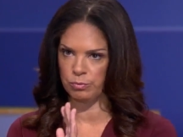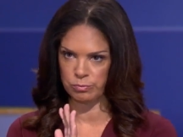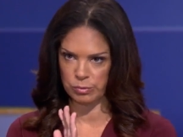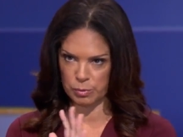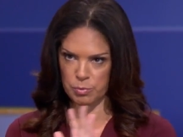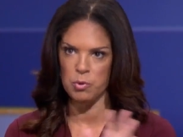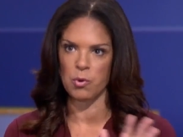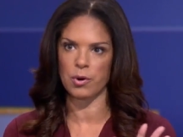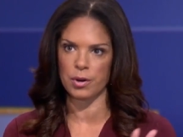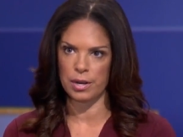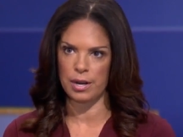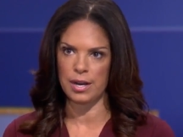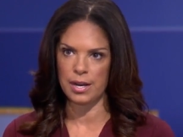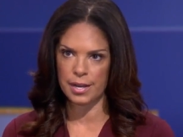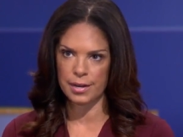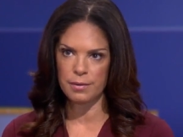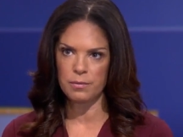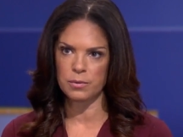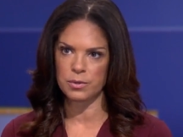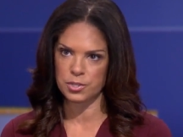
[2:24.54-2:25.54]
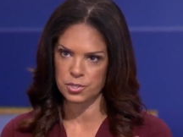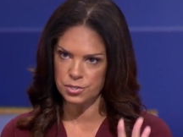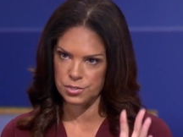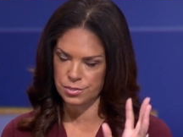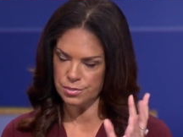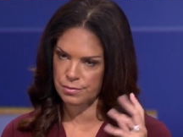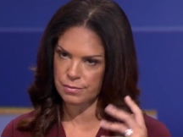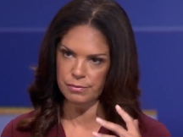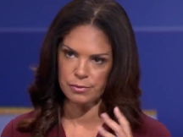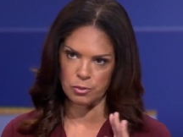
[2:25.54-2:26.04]
report on, which
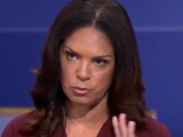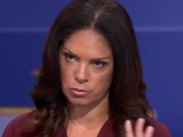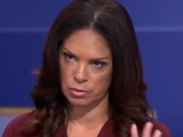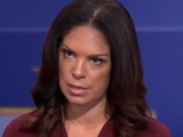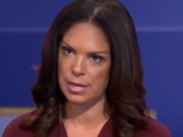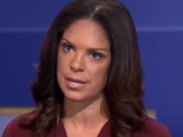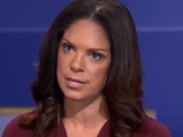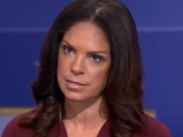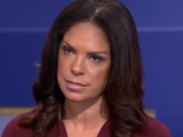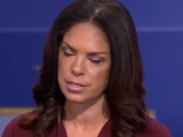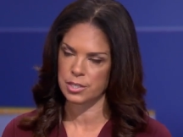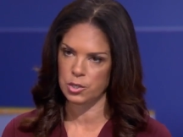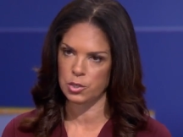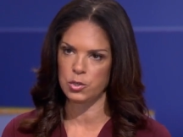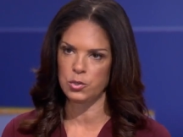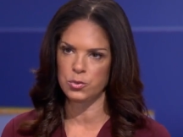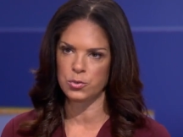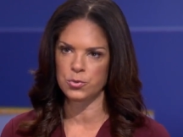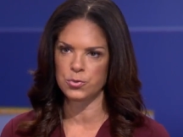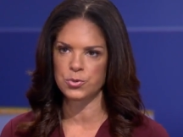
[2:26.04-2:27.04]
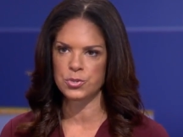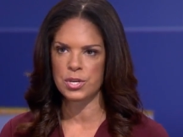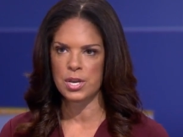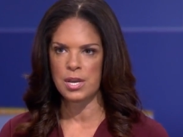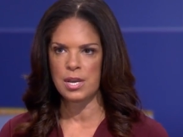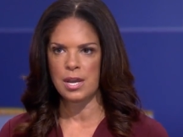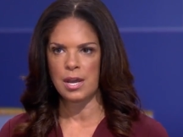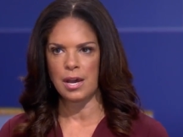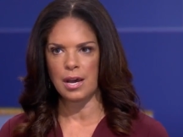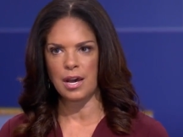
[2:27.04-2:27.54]
is excellent news.
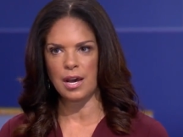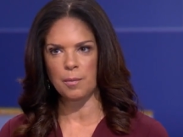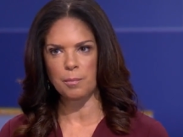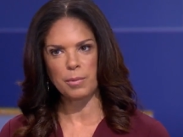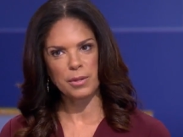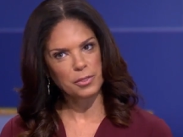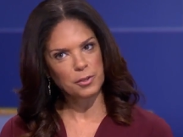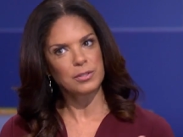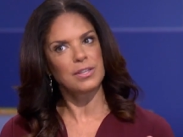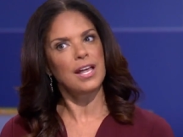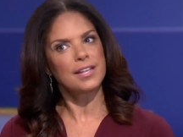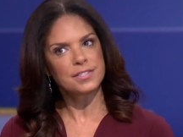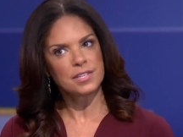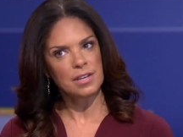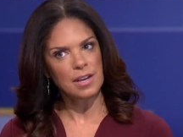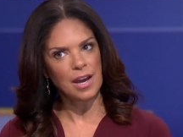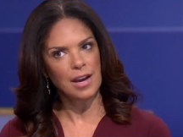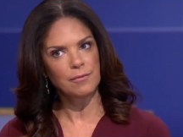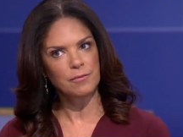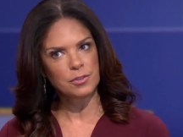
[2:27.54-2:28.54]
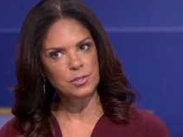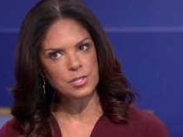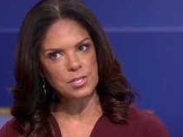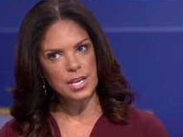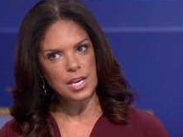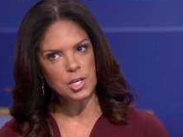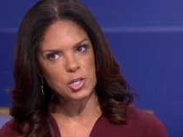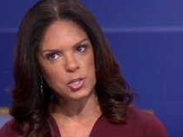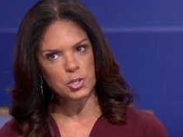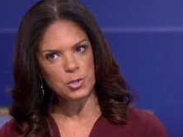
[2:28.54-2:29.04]
But there are lots of
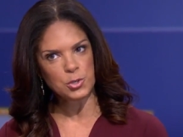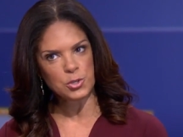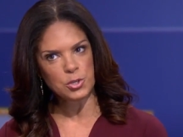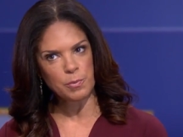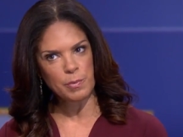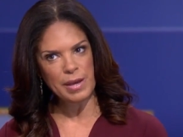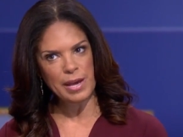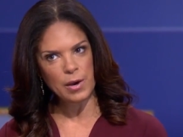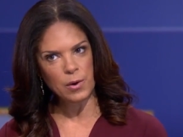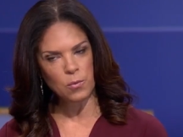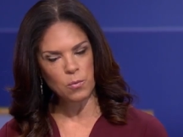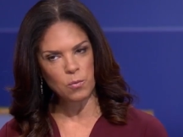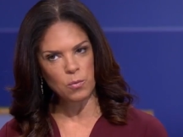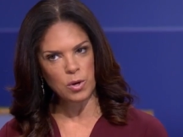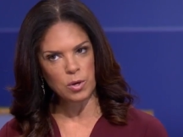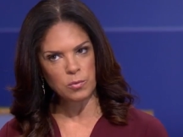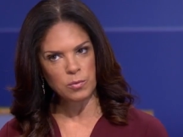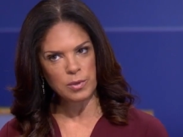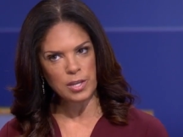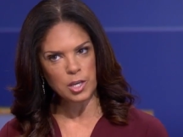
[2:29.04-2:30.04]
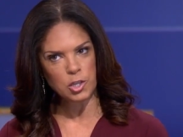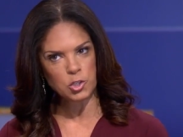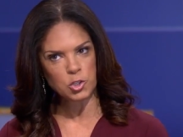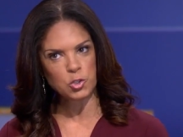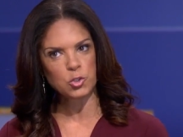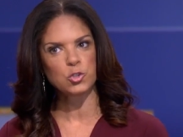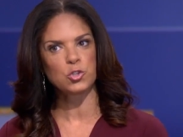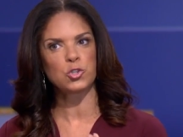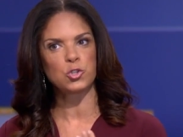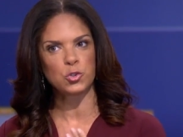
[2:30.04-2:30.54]
conversations about what they
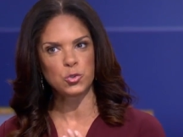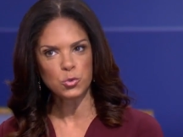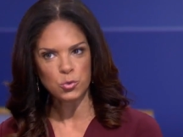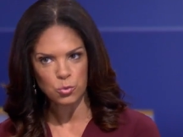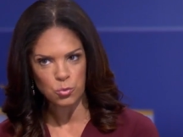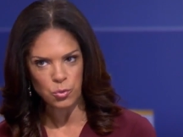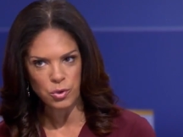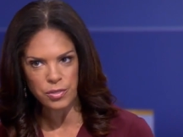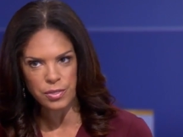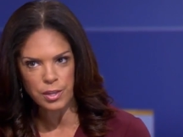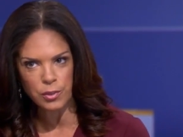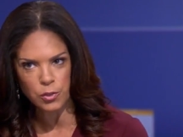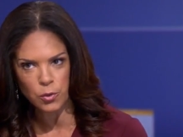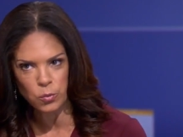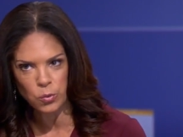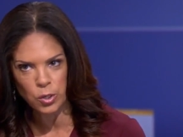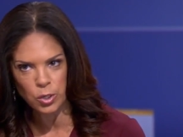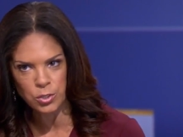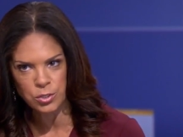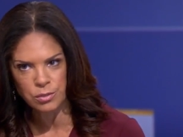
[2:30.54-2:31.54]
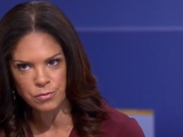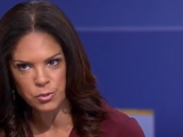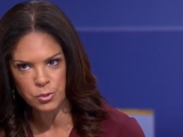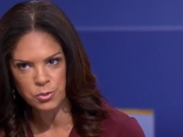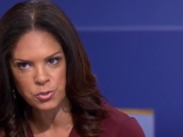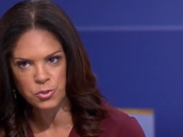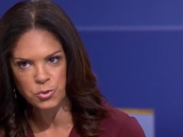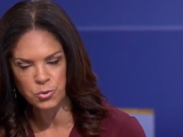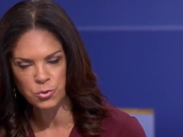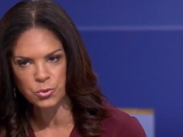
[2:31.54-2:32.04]
should do within the walls of
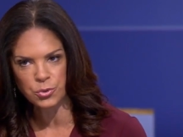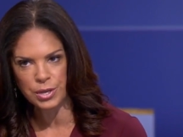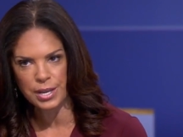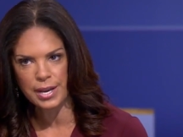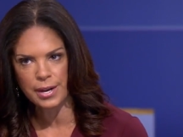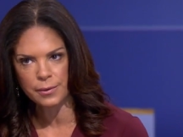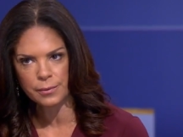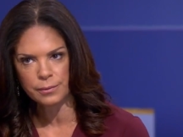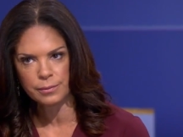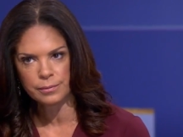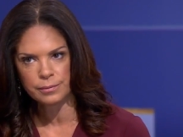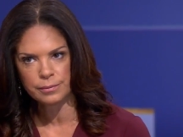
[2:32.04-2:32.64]
your school now.